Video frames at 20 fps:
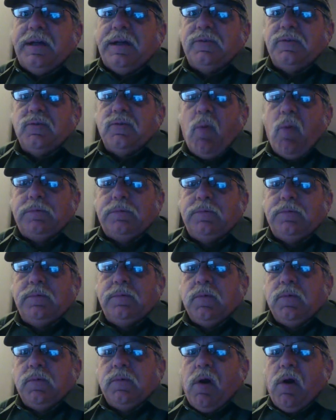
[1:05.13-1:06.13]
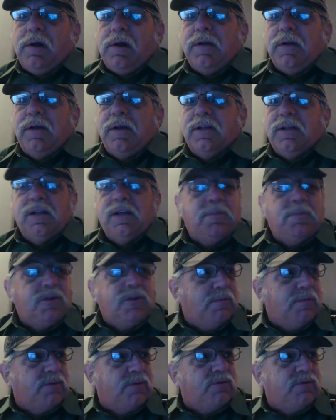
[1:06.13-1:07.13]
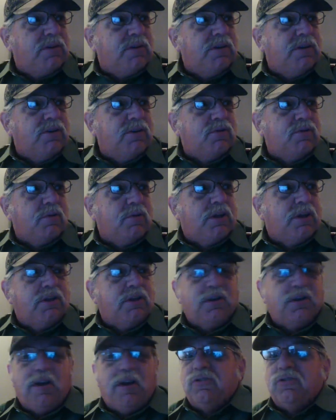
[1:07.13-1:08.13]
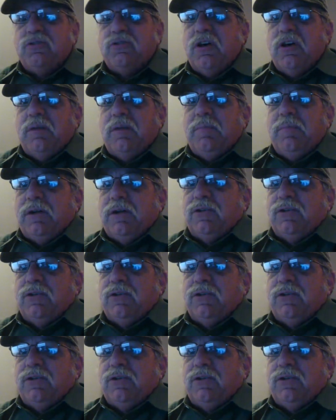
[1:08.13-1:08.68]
I got to get me something to drink here shortly. I think I've still got a Monster somewhere.